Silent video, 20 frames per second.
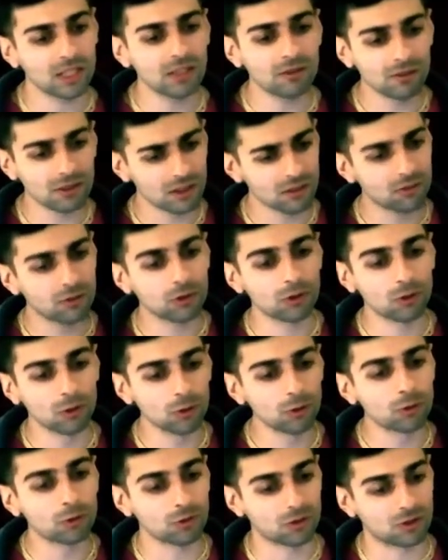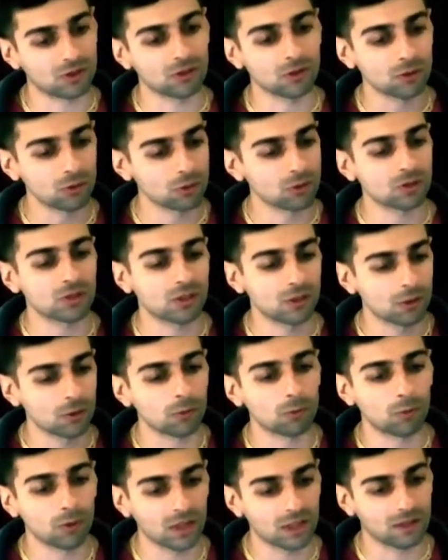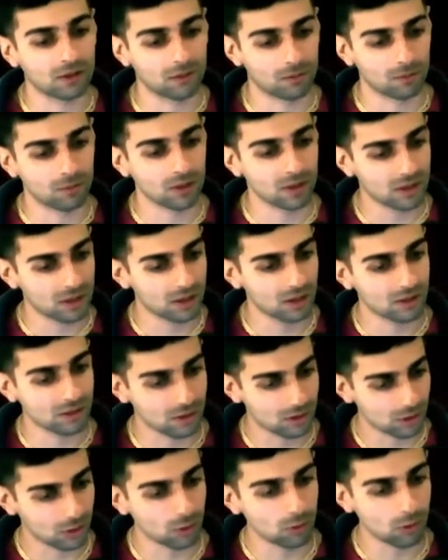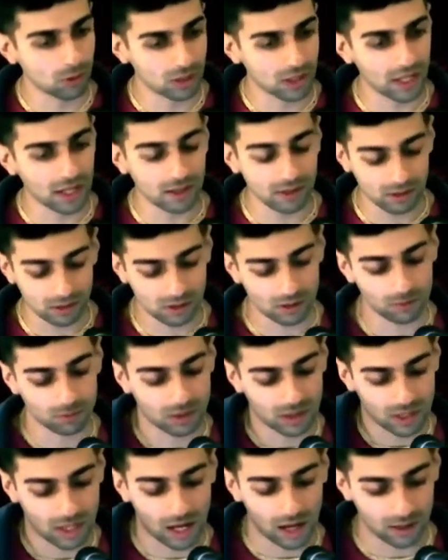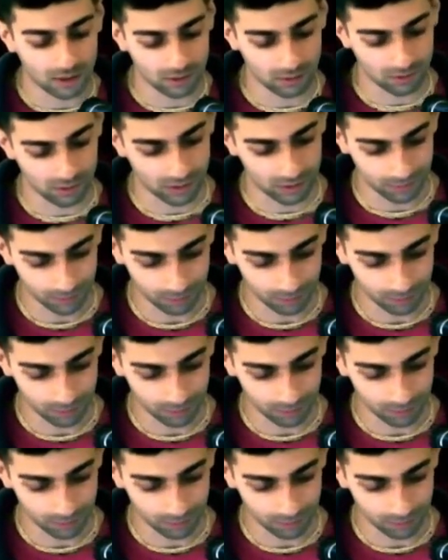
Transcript: Even if you lose, you'll still win because you will gain something out of it.